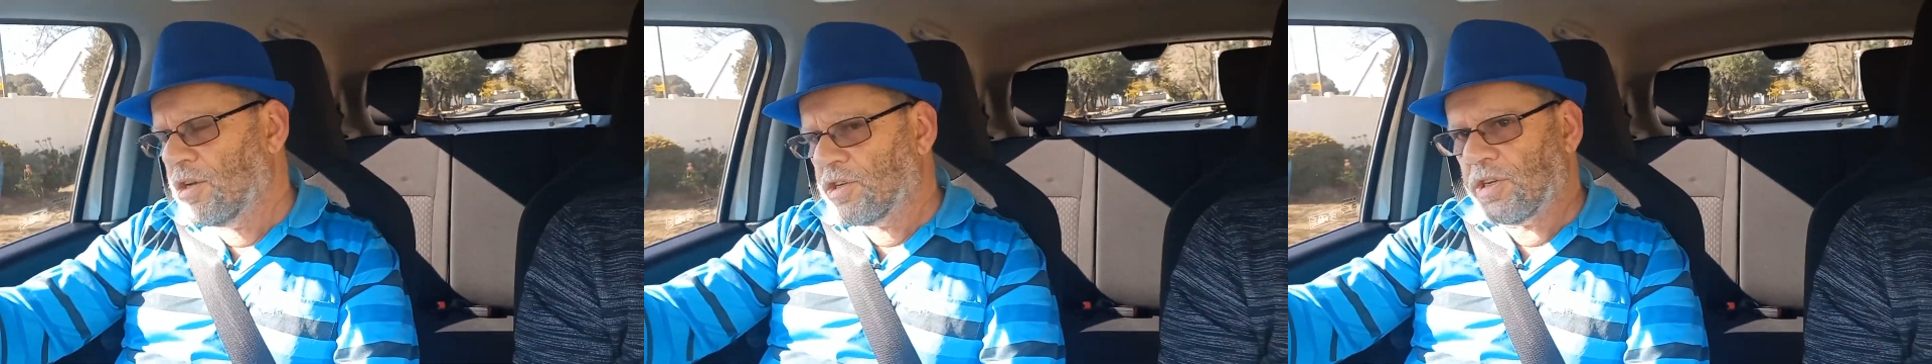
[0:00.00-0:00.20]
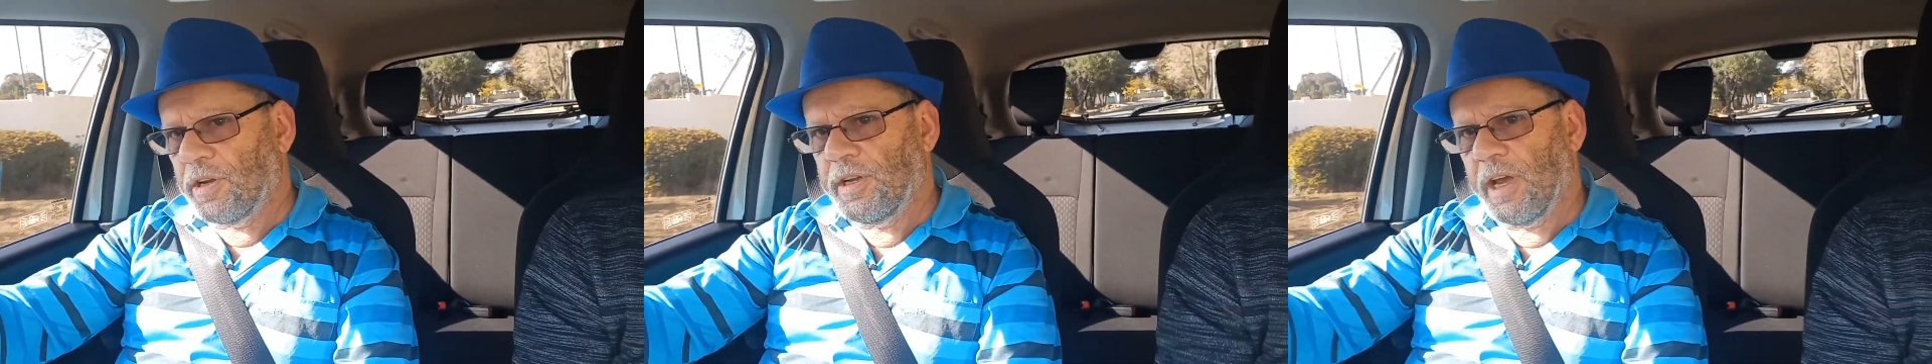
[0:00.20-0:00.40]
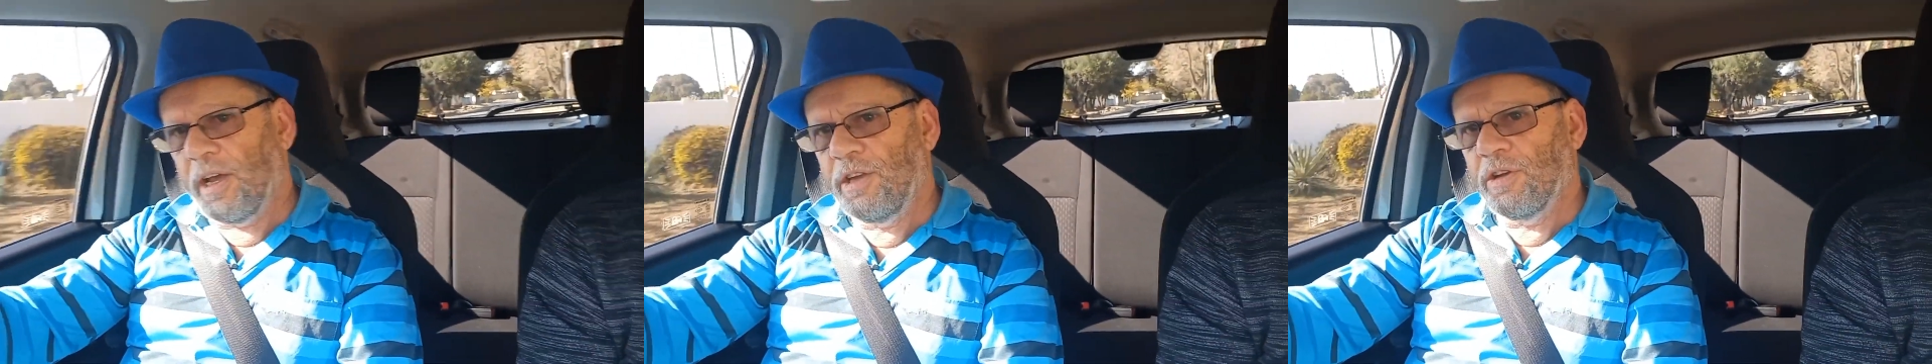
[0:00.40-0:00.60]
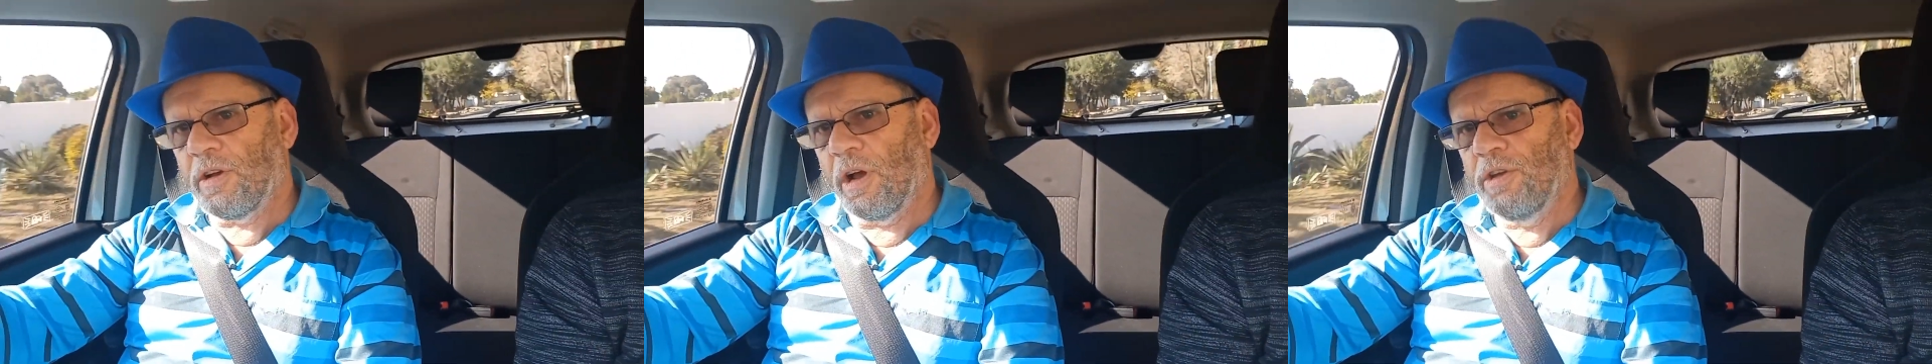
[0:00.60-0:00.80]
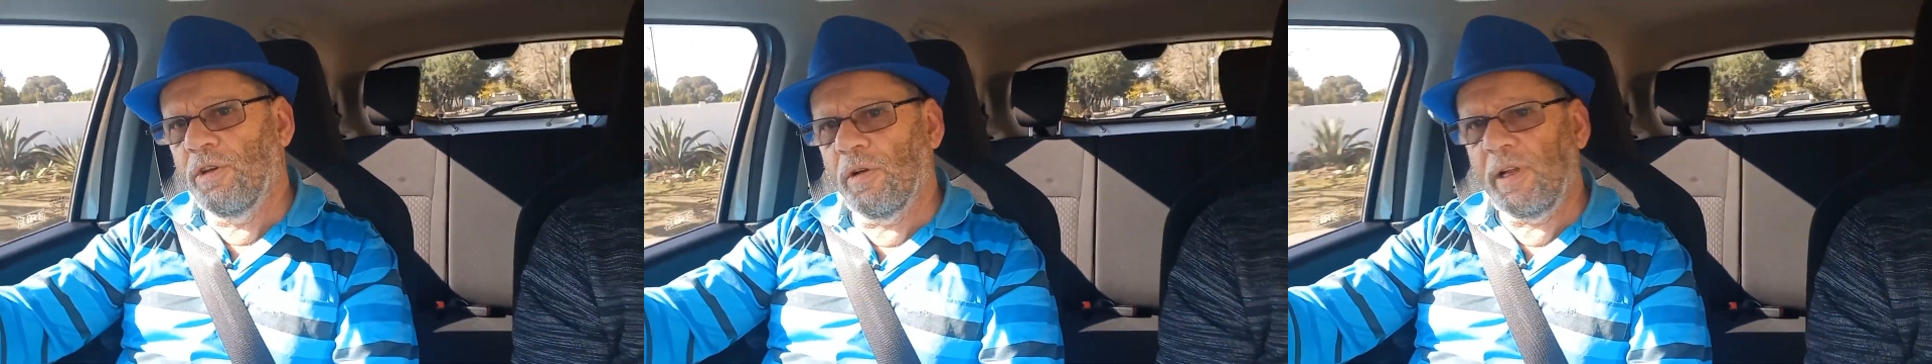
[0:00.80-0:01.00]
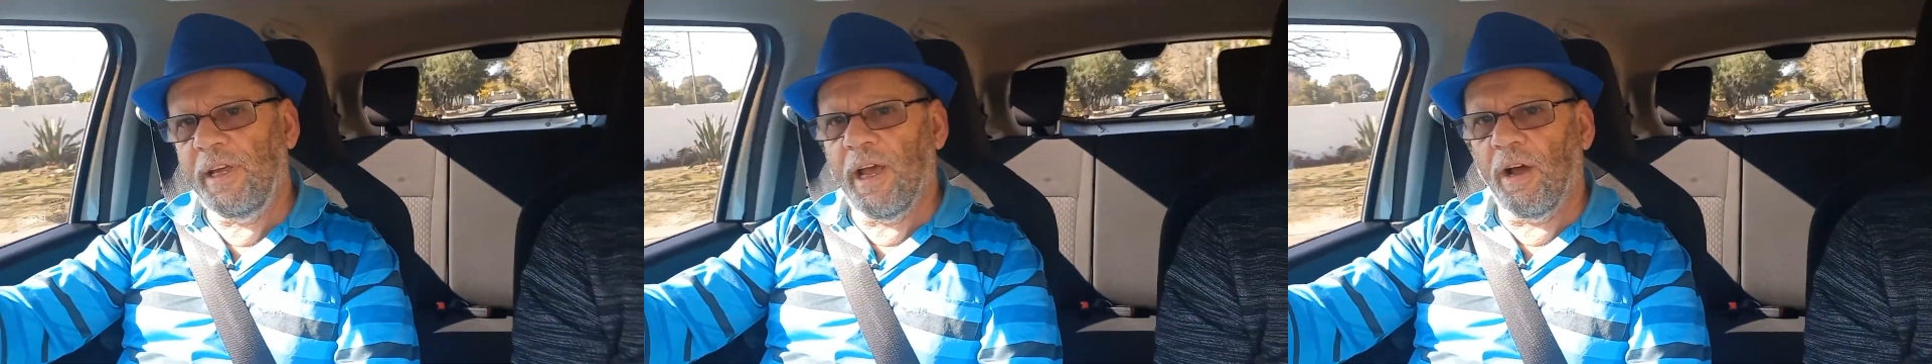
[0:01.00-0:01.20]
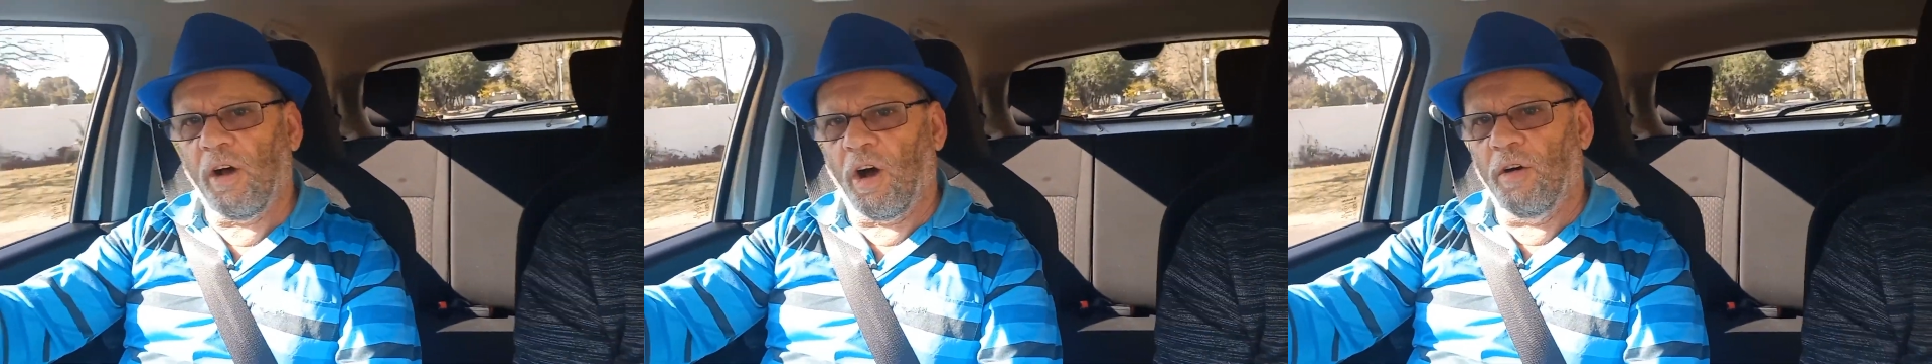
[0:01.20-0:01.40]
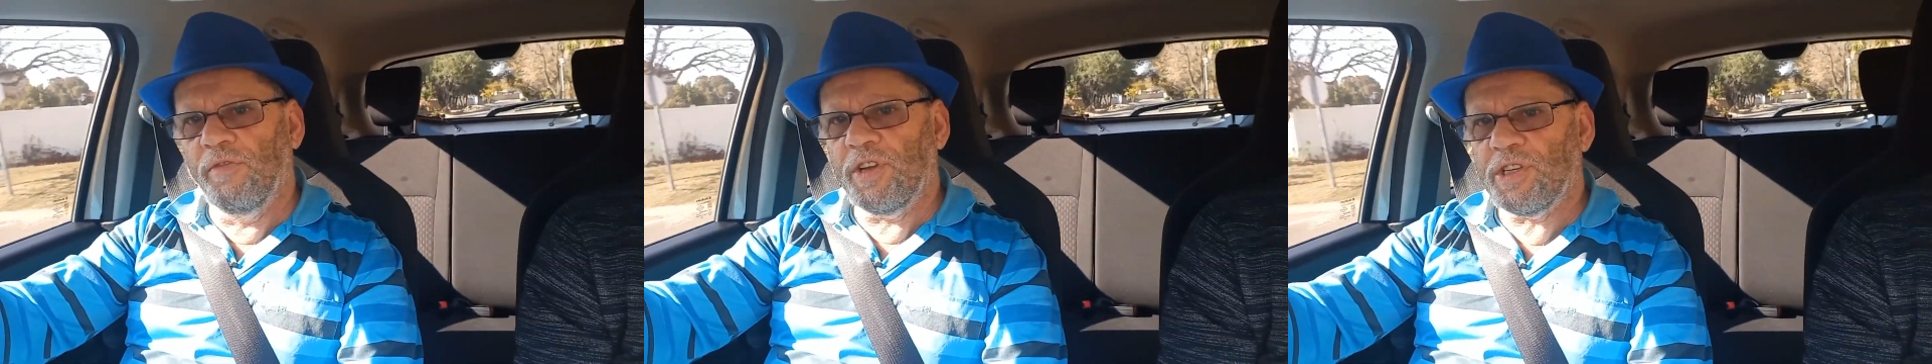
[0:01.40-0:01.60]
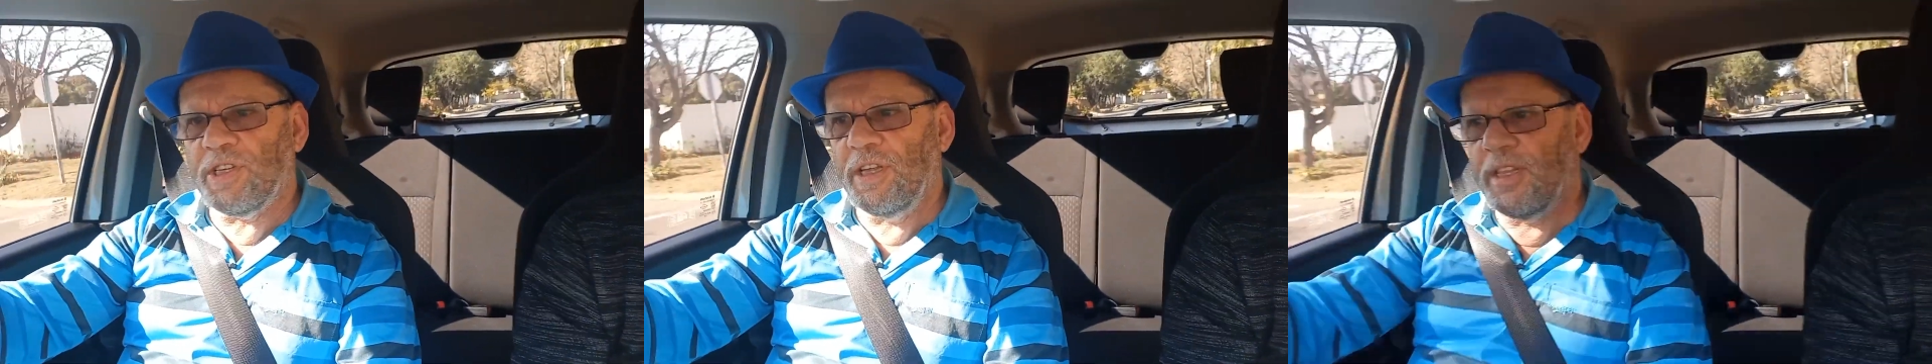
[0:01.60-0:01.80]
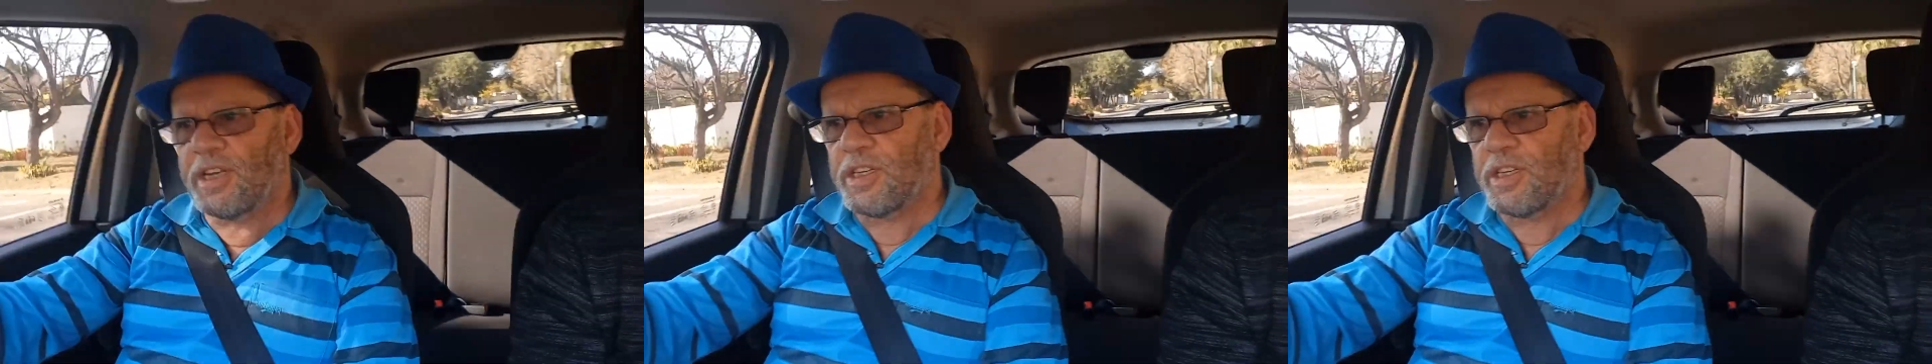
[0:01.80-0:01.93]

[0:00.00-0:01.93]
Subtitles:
So here you go. You'll hear, obviously,